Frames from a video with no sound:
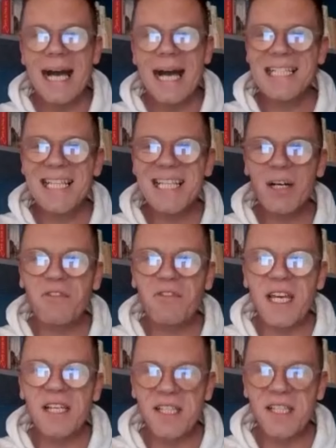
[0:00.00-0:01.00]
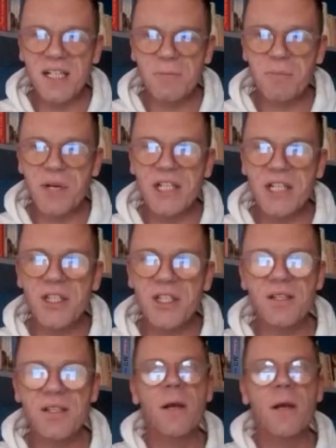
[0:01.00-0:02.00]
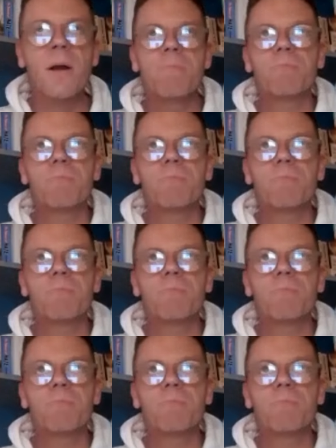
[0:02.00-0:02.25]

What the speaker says: I still faced this prejudice.